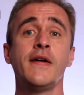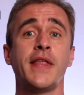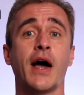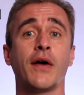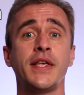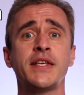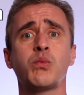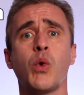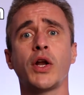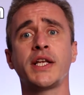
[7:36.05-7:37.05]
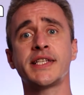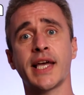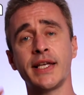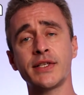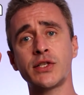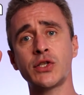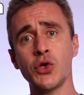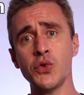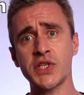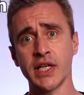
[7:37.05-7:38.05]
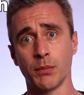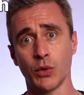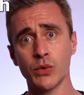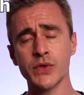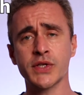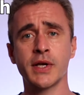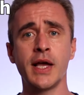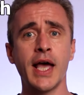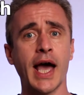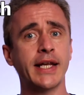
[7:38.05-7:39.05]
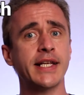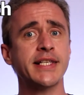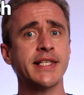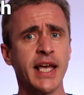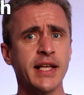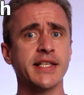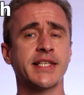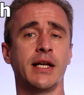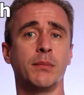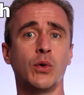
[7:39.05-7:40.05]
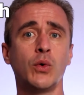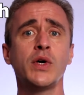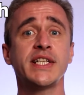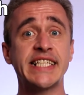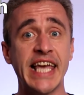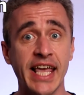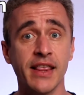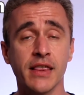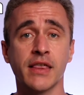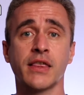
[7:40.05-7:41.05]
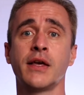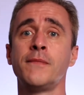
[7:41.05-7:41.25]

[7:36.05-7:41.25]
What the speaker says: Now this word contains 2 syllables, and the second syllable, teenth,